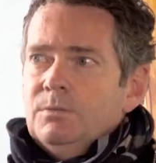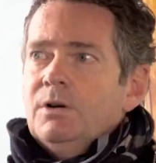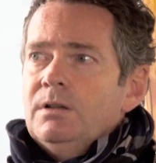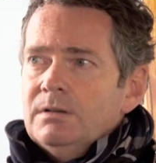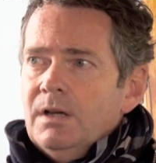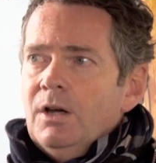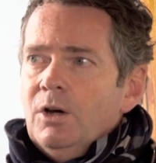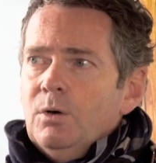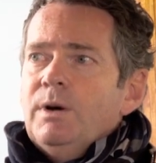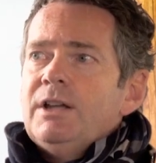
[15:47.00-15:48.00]
the world,
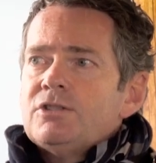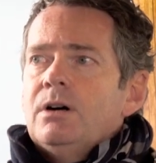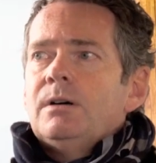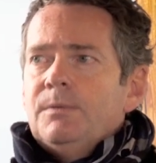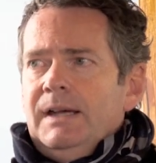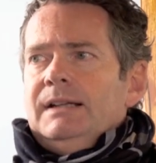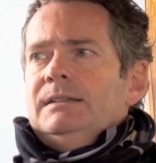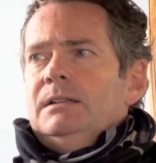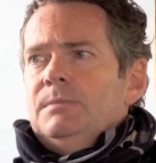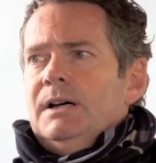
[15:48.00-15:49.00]
which are
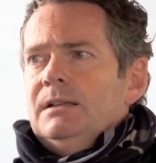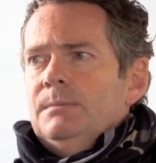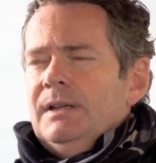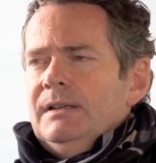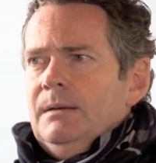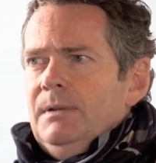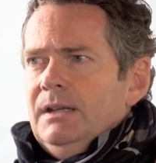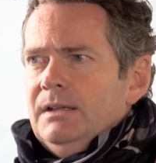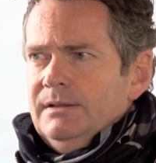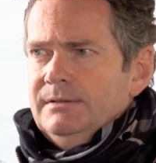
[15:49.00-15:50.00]
affected by the pandemic.